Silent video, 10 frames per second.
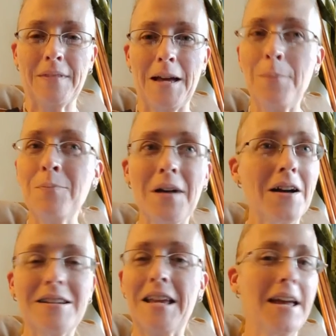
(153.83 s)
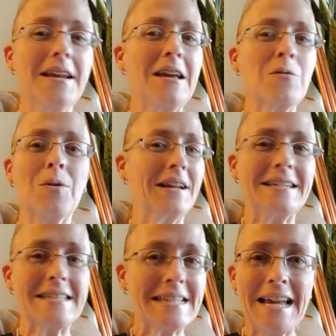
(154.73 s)
I'm not kidding when I
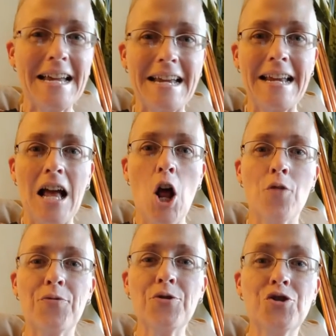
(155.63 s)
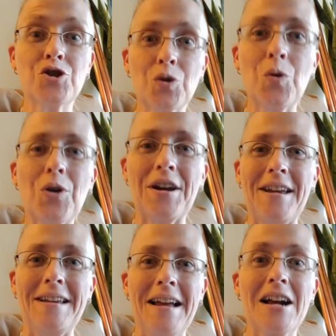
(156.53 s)
say the
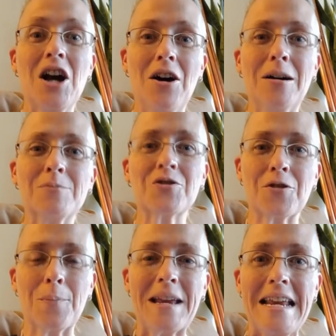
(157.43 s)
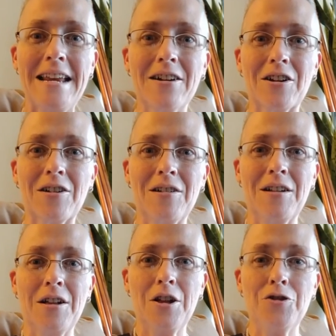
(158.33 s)
joy comes from here.
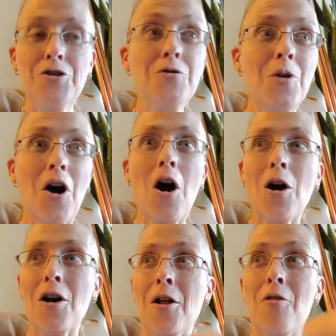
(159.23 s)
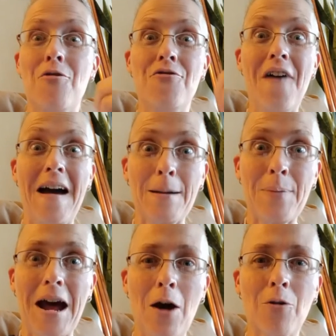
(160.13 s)
You are that
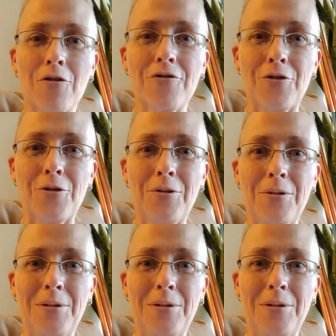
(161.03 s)
powerful.